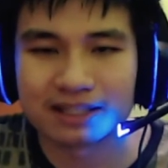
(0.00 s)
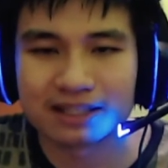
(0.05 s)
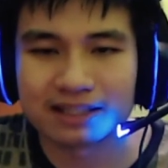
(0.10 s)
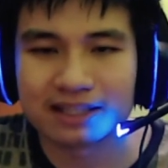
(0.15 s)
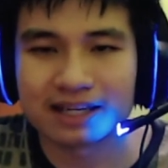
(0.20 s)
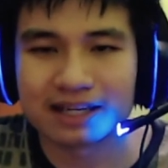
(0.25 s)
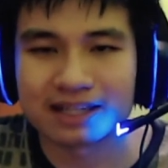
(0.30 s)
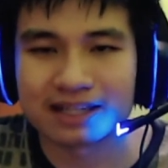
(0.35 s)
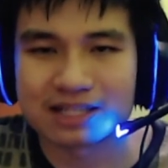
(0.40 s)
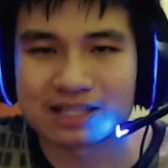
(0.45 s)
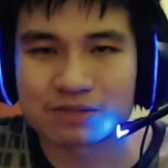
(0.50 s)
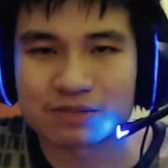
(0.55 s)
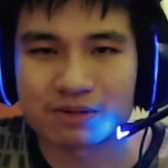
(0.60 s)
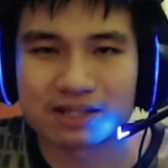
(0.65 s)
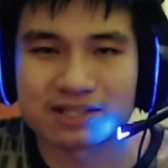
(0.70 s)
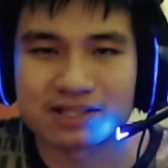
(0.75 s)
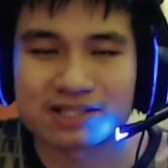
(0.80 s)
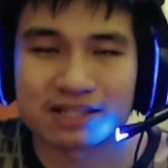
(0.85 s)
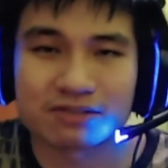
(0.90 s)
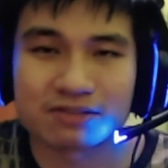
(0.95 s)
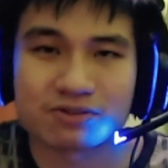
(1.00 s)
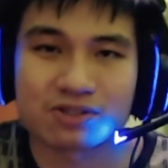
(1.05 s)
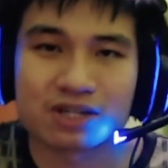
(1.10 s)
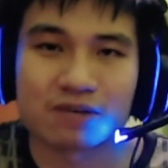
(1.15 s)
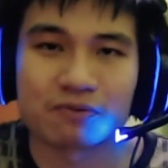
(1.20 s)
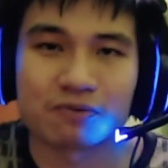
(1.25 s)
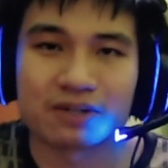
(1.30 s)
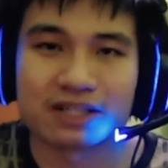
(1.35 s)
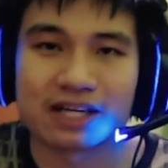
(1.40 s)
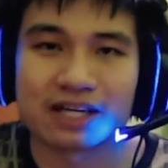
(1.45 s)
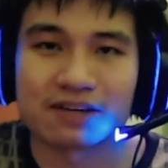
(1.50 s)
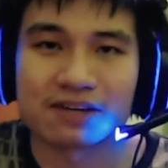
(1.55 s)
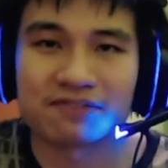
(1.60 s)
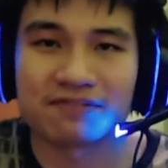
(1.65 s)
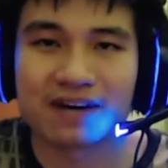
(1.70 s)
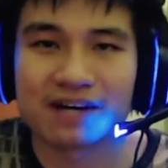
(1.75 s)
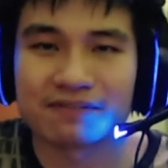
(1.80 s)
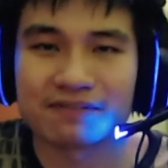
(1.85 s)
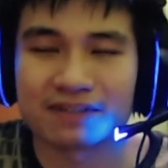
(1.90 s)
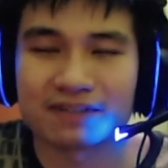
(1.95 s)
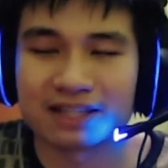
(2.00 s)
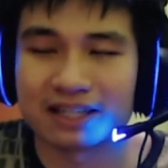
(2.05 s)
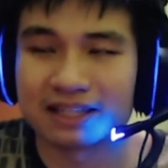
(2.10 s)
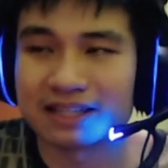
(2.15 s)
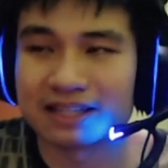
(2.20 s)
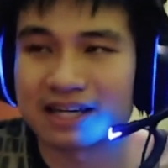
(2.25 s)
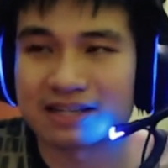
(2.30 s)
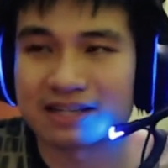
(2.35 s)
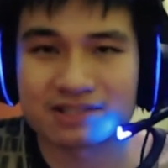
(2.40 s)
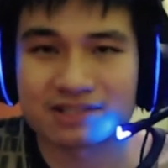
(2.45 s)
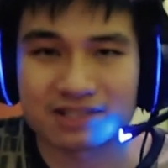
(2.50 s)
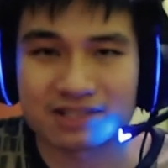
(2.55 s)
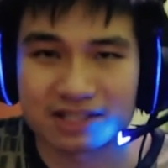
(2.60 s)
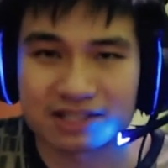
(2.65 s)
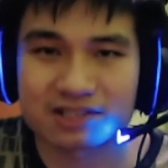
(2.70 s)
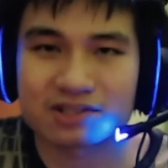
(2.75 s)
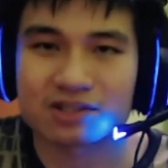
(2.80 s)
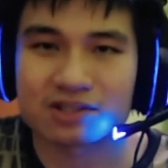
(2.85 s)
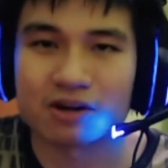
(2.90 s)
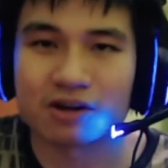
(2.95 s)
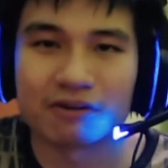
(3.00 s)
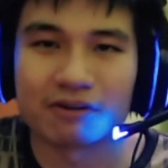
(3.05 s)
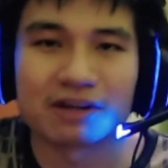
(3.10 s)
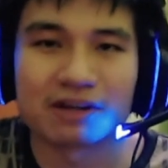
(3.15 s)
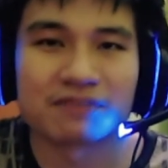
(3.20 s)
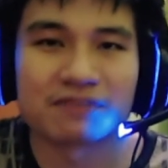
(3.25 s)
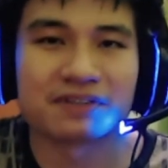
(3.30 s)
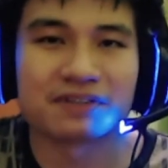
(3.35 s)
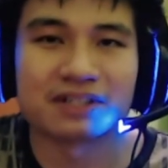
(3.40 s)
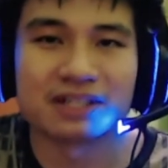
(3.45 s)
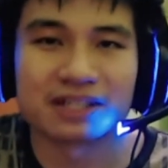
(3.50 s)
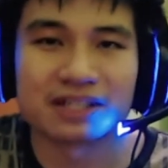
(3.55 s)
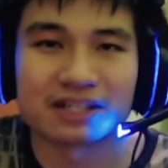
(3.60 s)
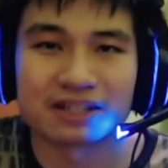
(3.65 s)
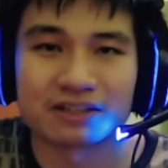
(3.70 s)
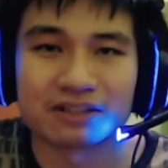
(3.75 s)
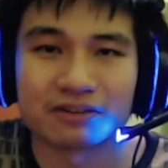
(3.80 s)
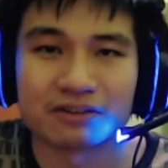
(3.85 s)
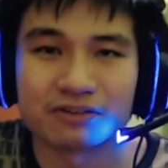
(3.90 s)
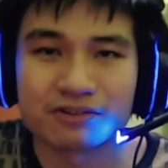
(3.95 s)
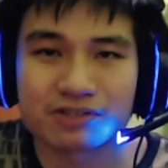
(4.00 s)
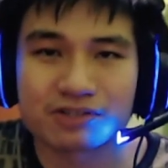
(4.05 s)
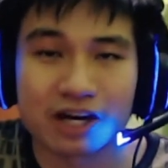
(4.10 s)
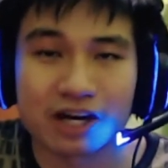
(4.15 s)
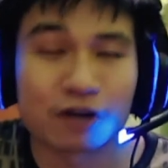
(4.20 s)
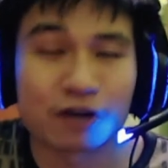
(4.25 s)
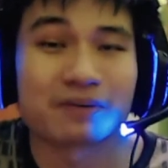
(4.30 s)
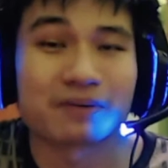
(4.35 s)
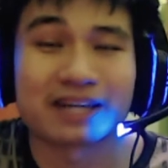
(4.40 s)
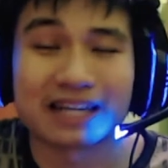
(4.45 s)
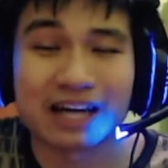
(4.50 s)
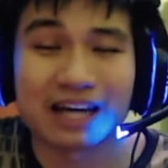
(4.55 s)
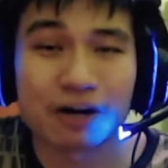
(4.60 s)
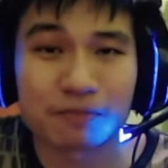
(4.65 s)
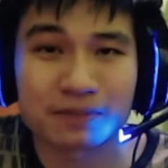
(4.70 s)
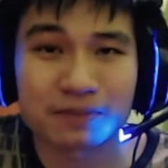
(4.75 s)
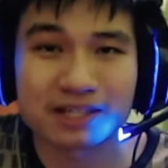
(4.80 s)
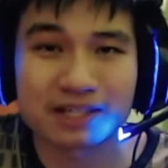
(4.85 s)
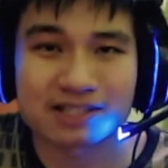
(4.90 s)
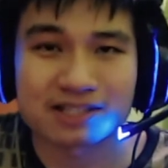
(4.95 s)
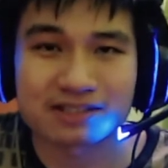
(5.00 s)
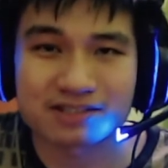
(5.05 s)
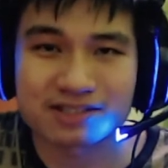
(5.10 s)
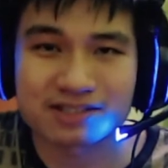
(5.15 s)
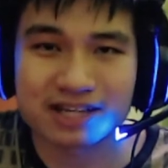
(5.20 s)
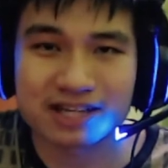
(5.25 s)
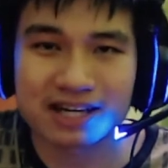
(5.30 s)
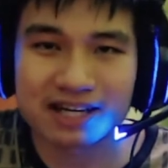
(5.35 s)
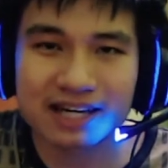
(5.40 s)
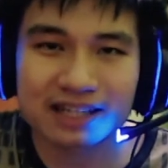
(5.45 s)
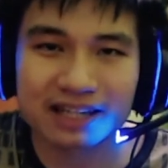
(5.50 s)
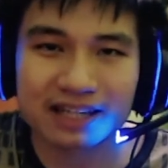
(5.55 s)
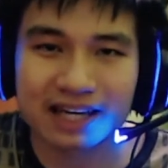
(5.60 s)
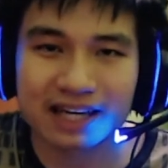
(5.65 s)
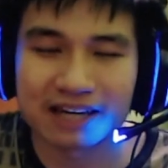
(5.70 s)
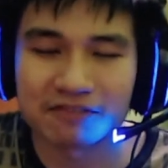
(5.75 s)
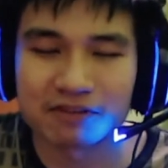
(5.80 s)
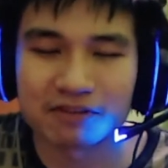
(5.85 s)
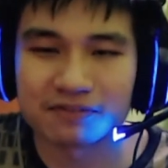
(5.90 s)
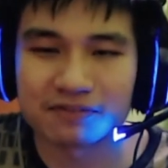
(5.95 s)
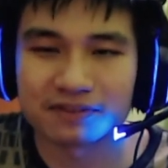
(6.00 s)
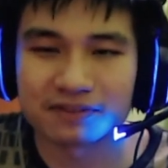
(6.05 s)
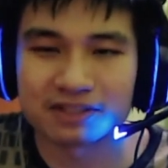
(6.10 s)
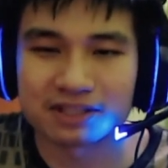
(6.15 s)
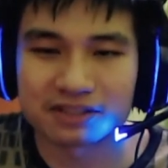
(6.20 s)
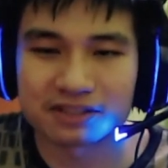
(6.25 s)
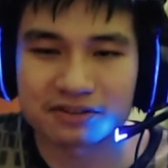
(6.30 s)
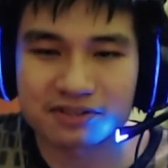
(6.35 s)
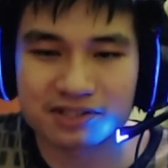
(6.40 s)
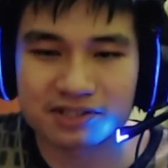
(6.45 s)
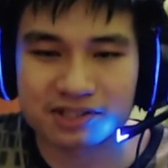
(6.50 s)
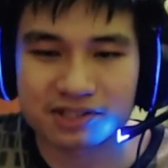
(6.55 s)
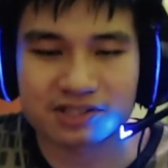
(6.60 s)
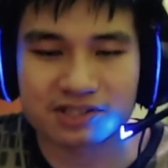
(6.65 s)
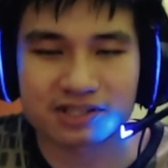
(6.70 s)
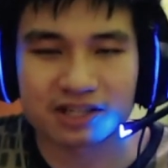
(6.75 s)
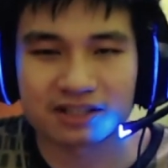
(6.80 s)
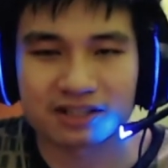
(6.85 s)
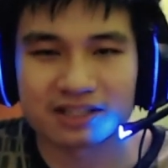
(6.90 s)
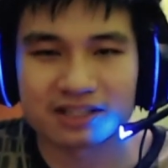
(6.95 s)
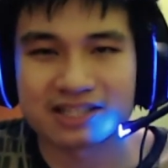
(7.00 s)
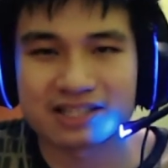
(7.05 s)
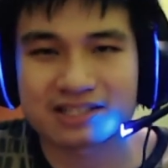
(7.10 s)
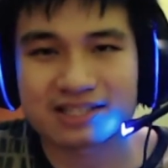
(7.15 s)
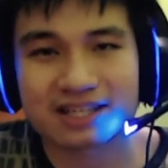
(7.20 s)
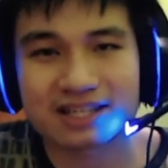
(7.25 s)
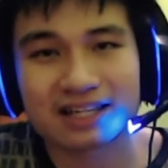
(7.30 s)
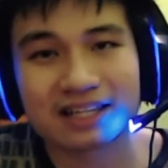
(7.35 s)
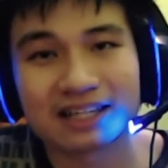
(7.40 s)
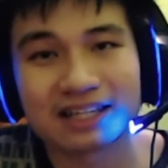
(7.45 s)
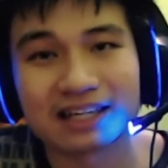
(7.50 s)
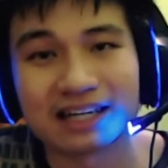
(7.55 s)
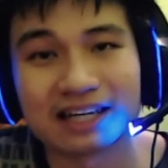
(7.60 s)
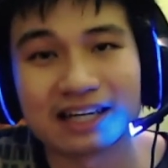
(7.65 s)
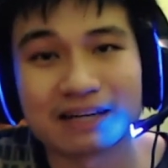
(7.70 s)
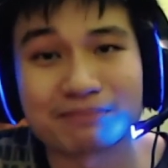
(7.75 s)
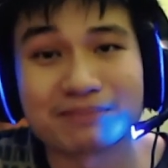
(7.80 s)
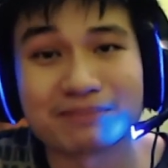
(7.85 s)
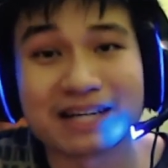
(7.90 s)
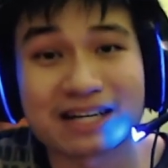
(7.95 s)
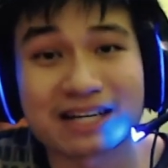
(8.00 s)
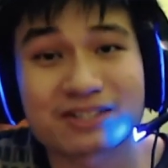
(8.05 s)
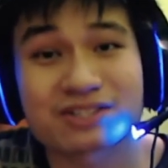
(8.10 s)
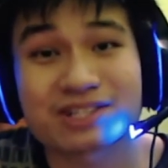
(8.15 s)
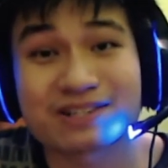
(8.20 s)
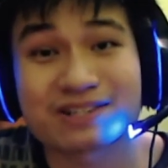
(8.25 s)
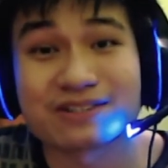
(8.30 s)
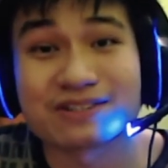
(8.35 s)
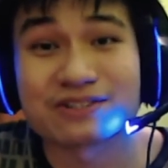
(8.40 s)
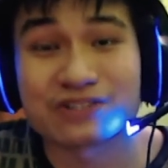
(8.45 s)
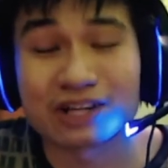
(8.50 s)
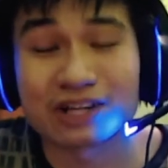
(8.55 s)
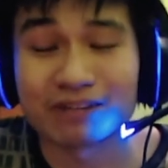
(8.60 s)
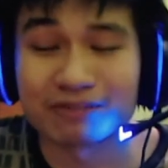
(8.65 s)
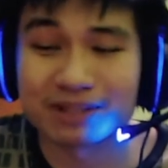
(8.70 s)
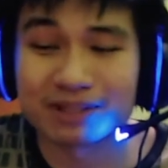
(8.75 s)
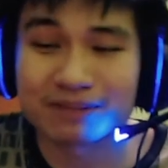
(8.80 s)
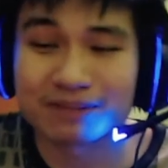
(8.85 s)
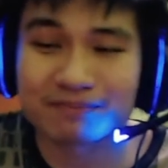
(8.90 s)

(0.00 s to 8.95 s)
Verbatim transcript: yeah, that's why I decided to start with Dare five and then Dare six, so without further ado, I hope, again, I hope you guys understand that, and without further ado, let's start this, um, Dare series, shall we?